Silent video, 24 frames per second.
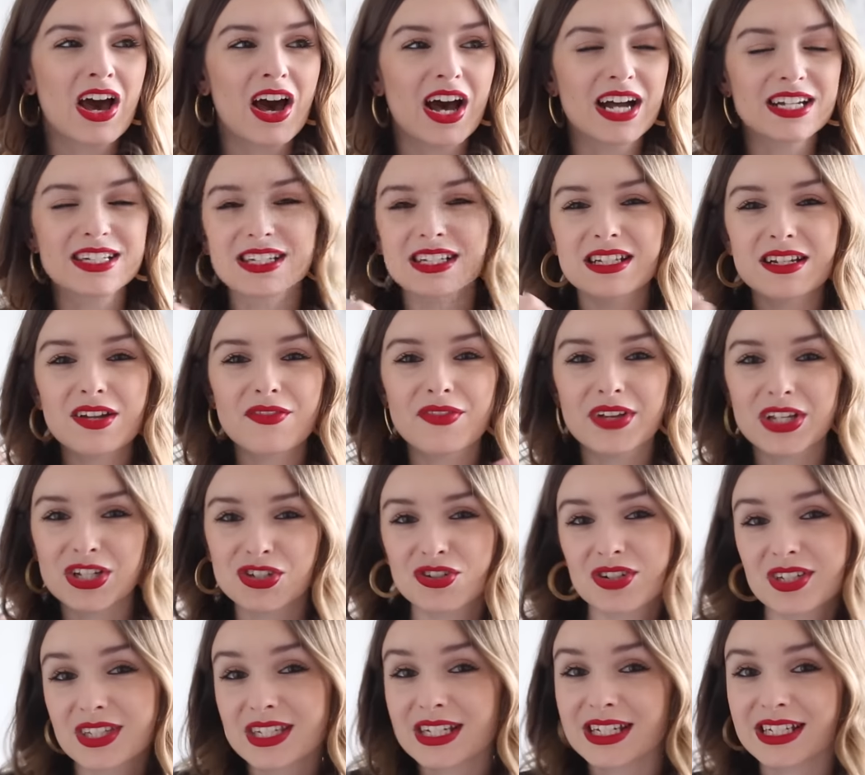I just love
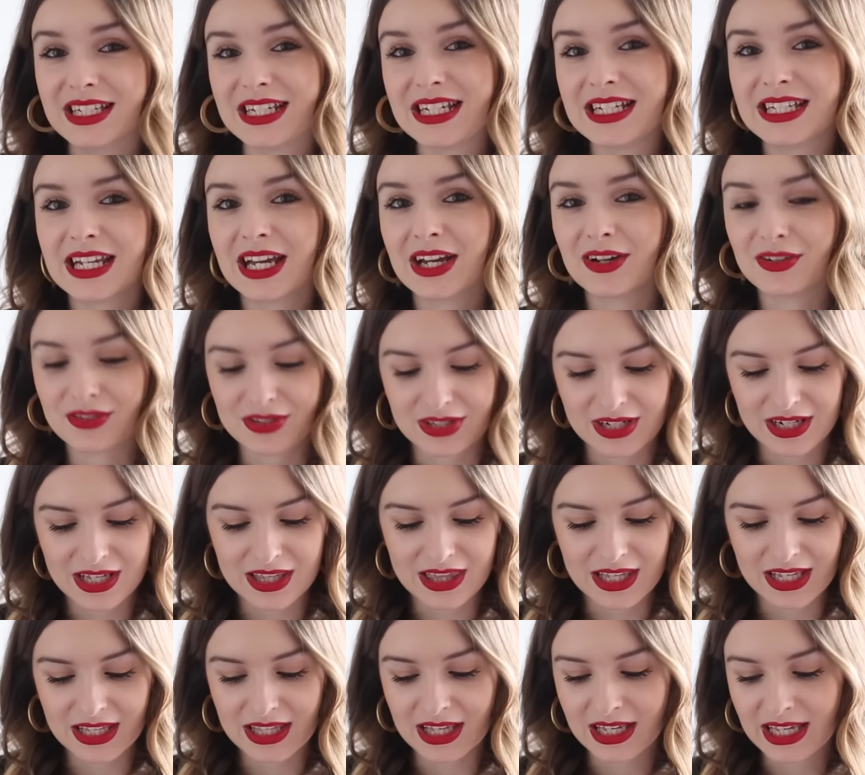interesting details, and I
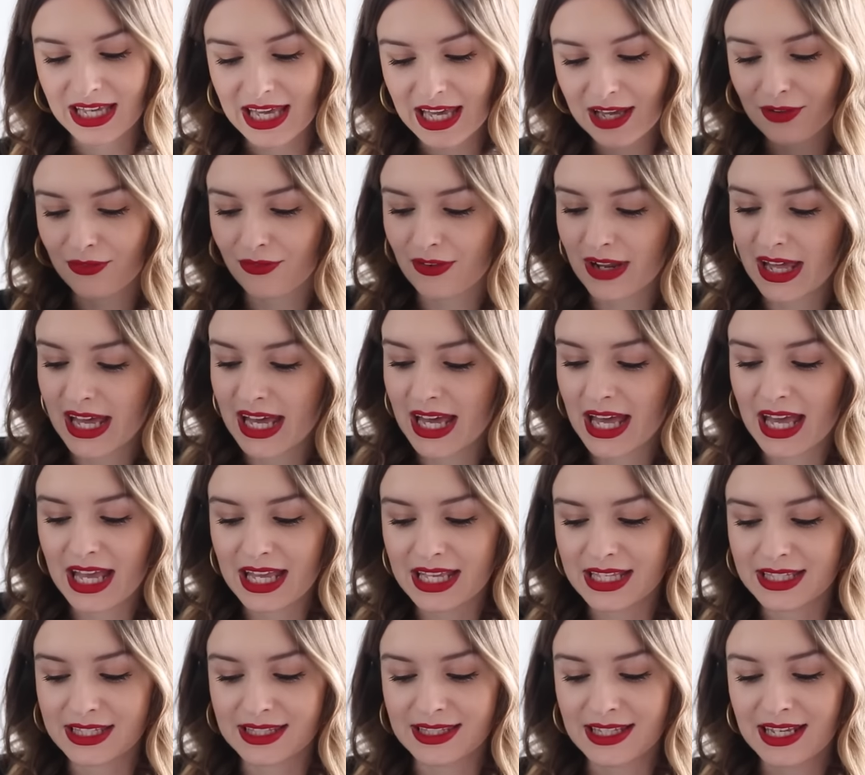think a kick flare
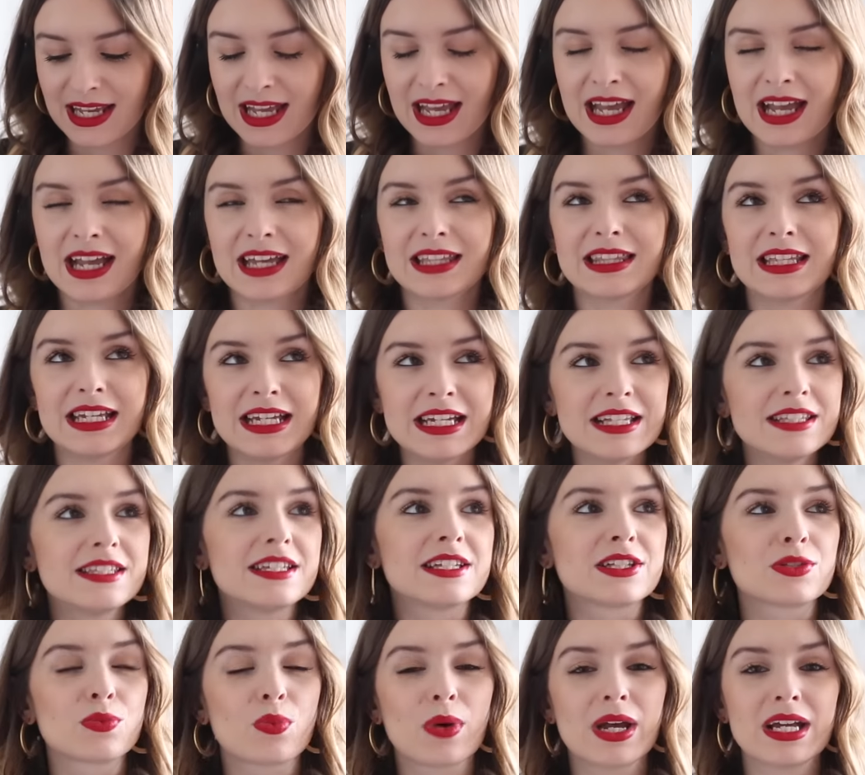is the
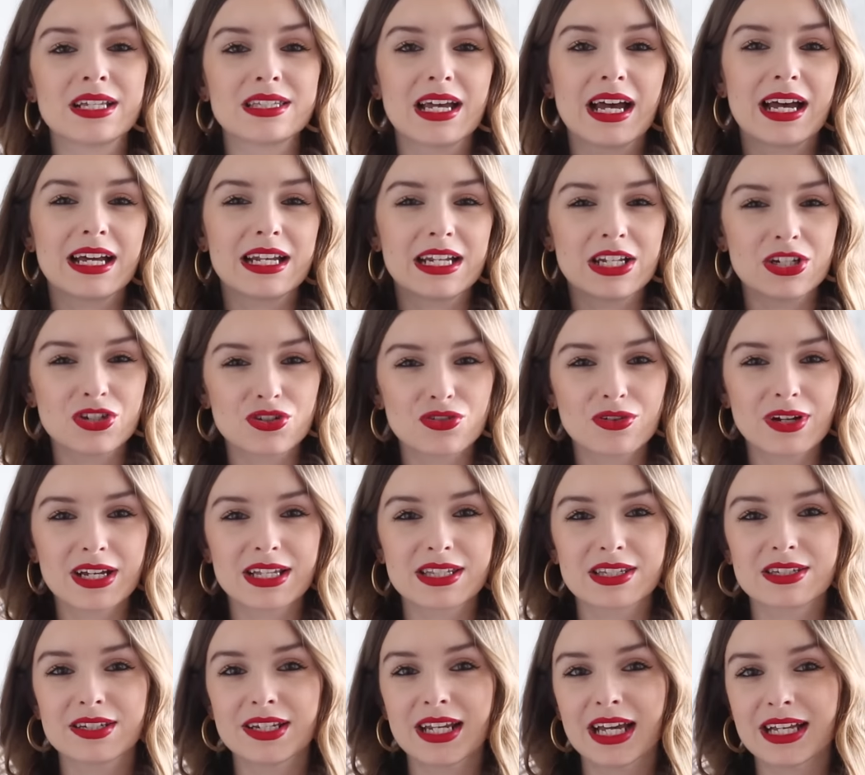easiest way to add
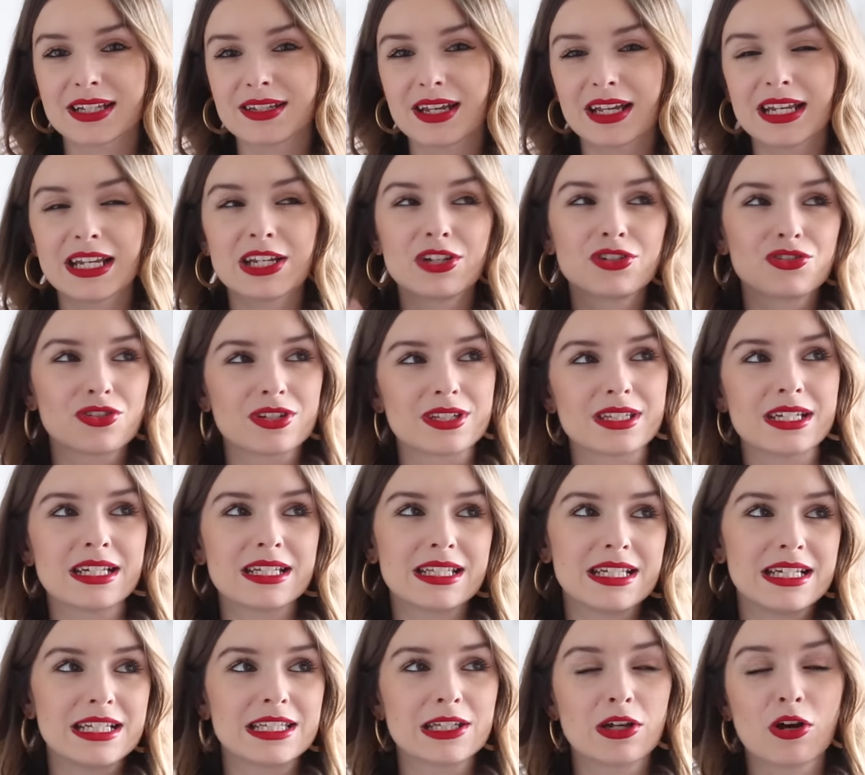interest and add an interesting
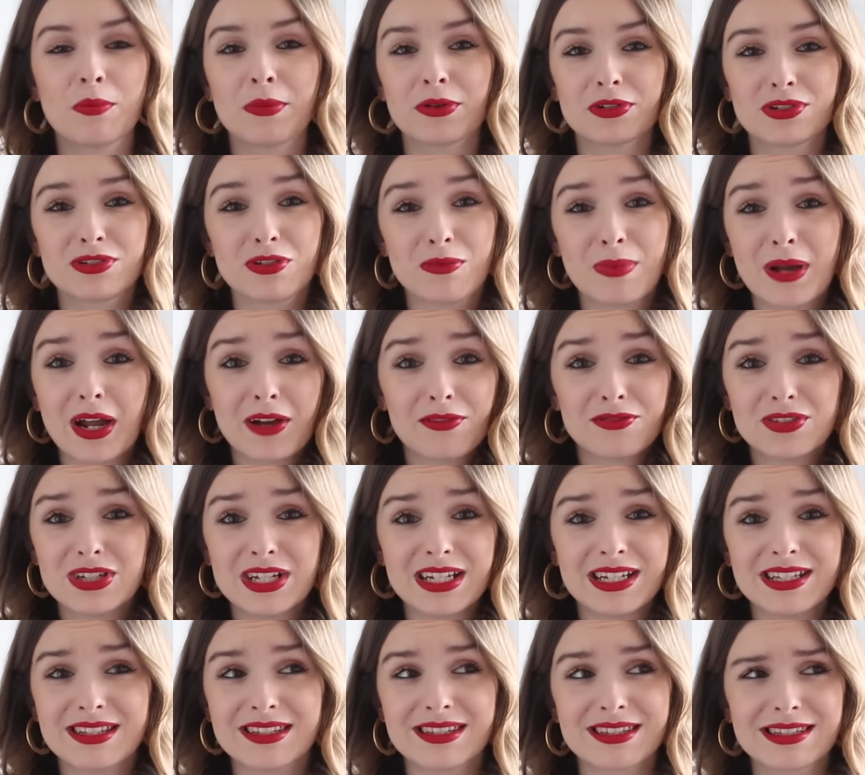detail to a pair of
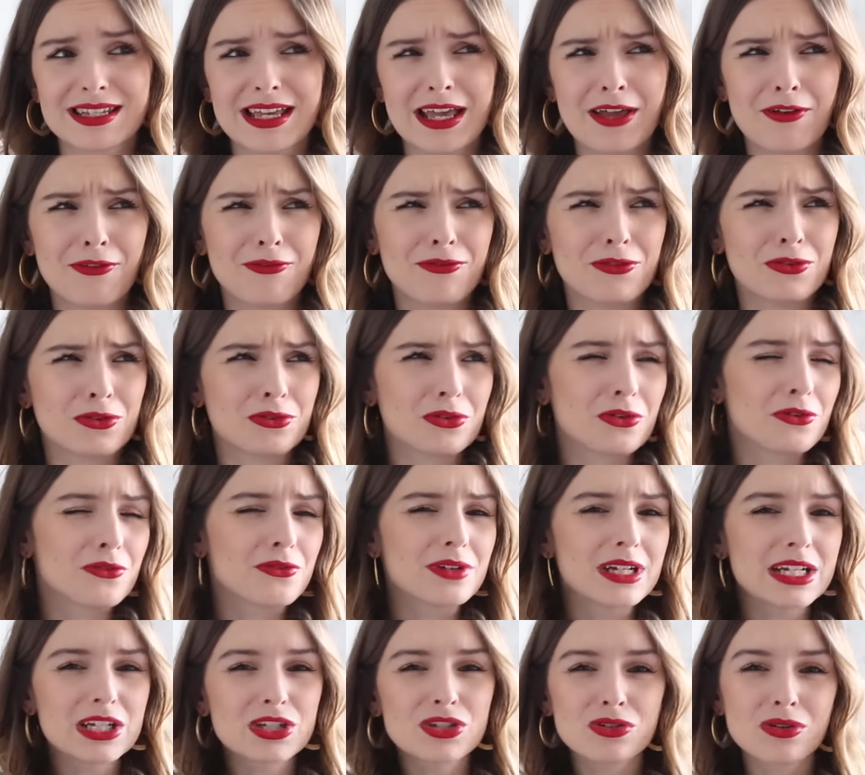jeans if you're not
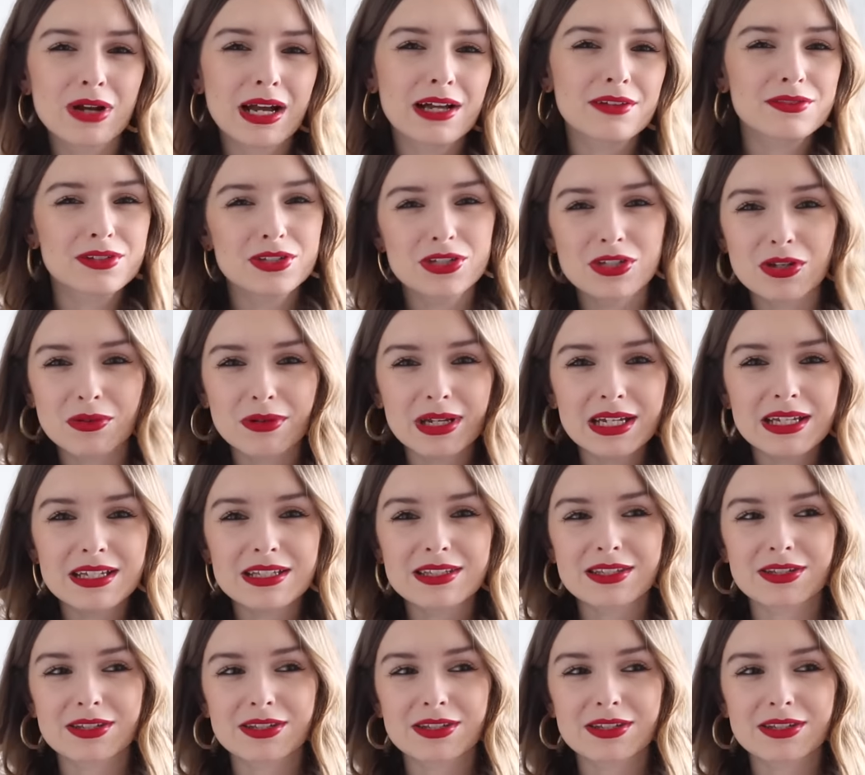really sure how to do it.